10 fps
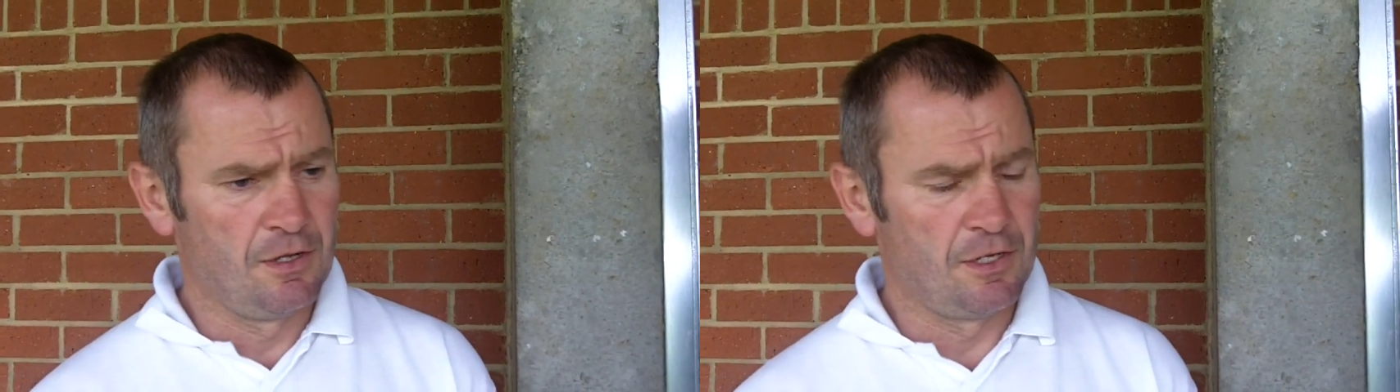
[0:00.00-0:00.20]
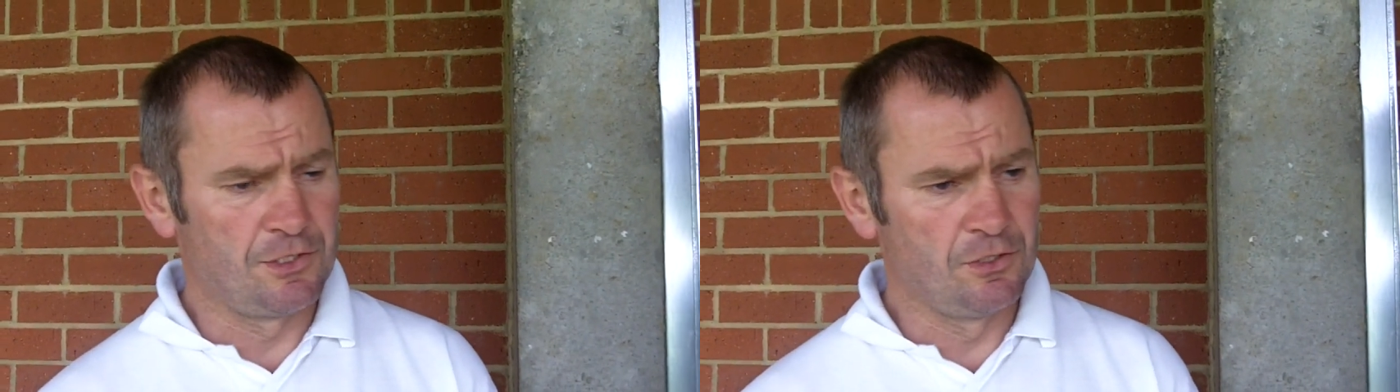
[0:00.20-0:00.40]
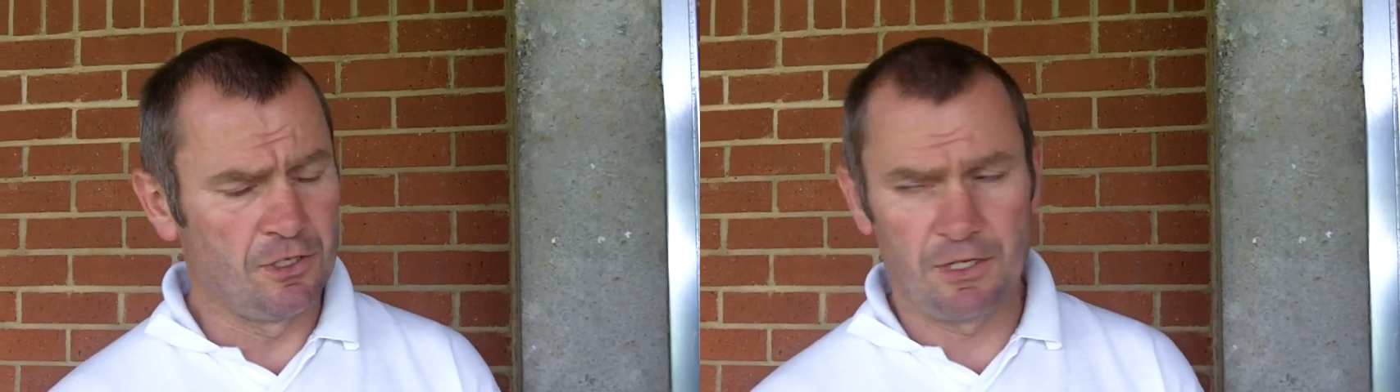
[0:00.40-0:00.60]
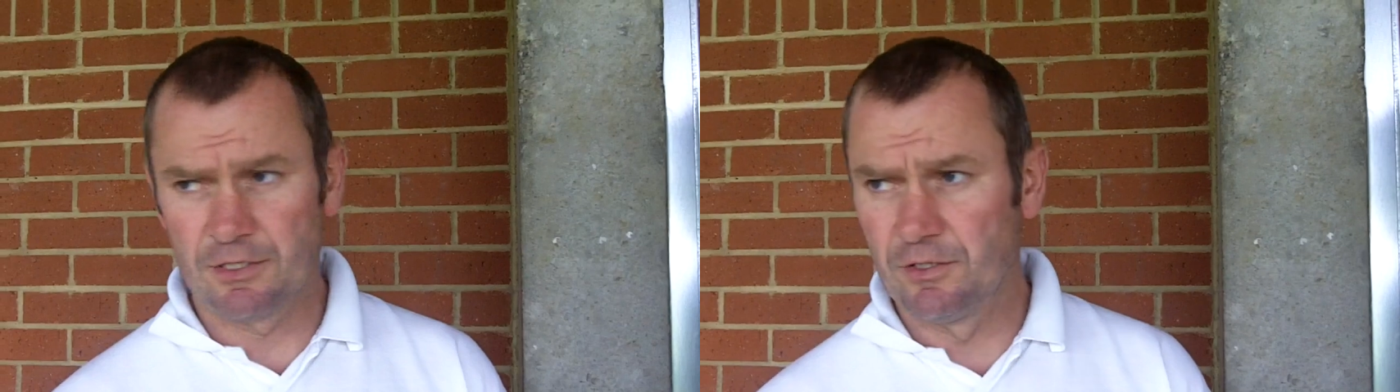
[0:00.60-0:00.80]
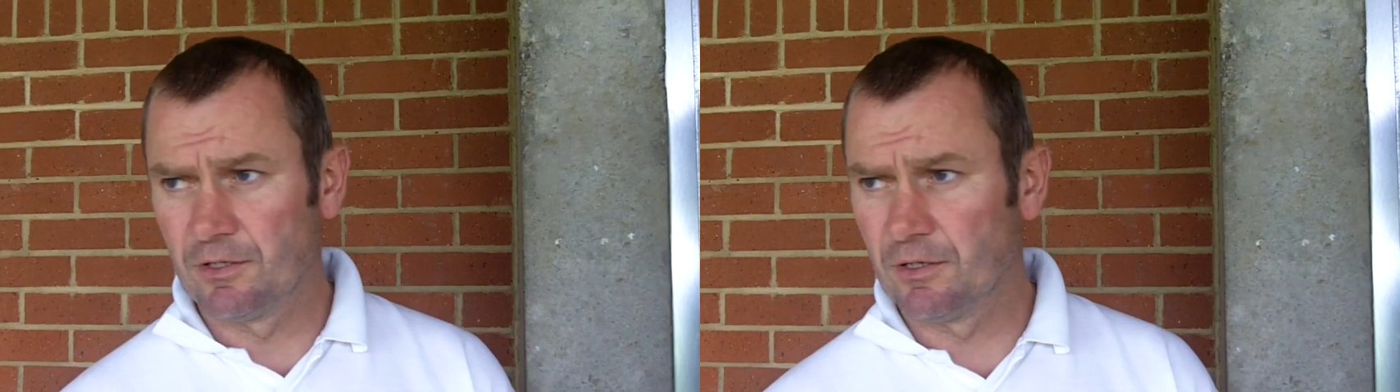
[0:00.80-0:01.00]
There's
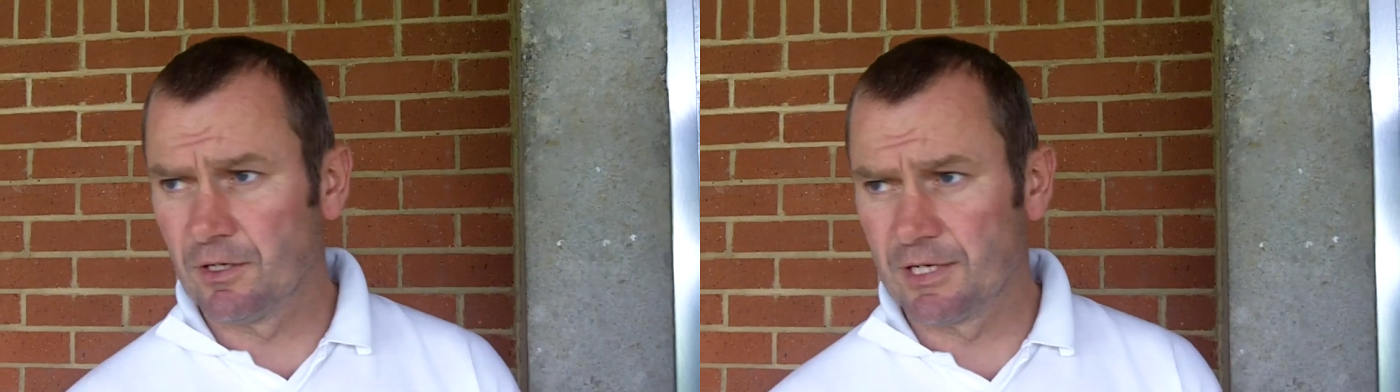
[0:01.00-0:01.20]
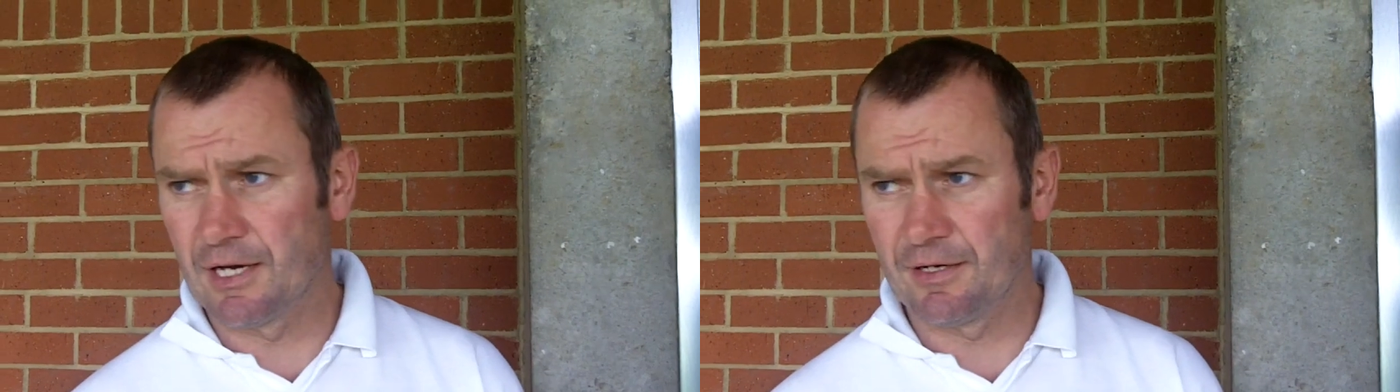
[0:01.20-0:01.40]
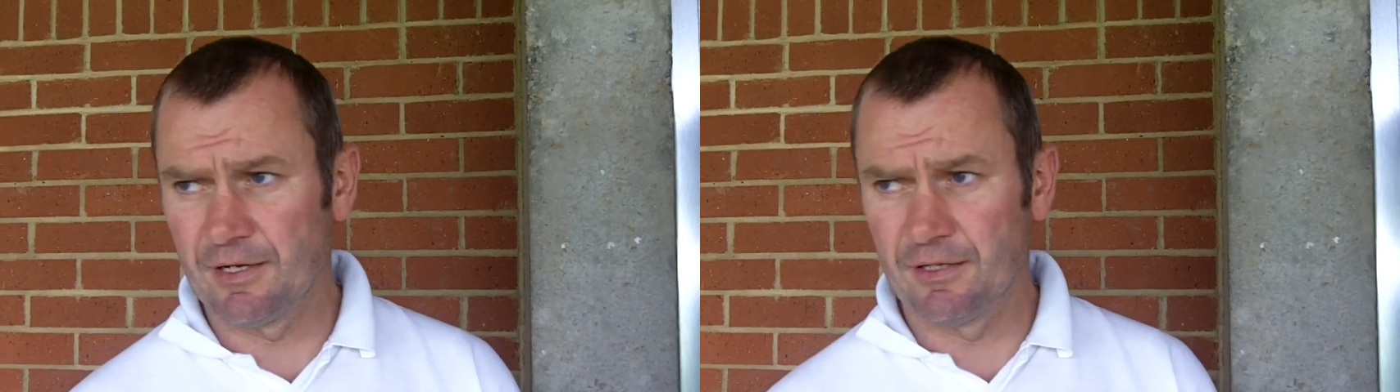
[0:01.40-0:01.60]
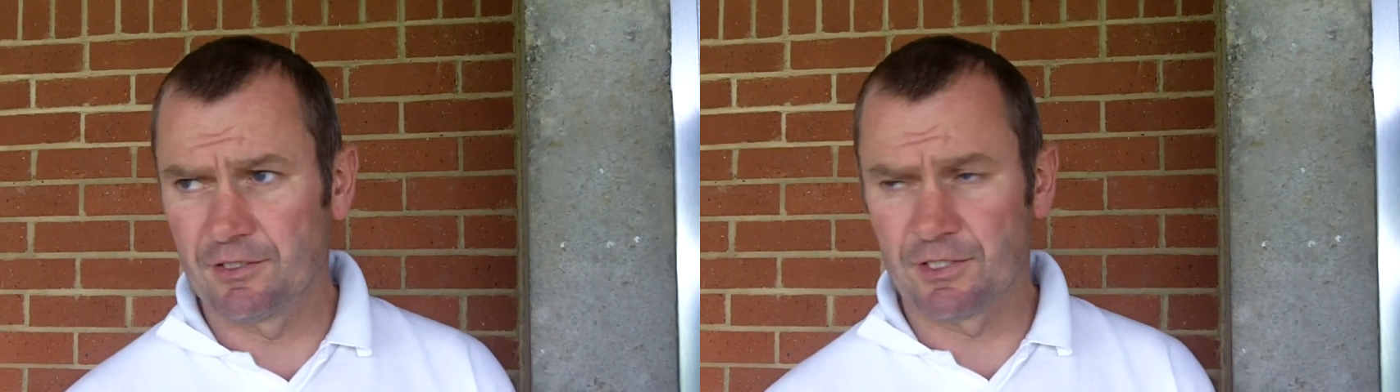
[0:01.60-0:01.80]
not a cat in hell's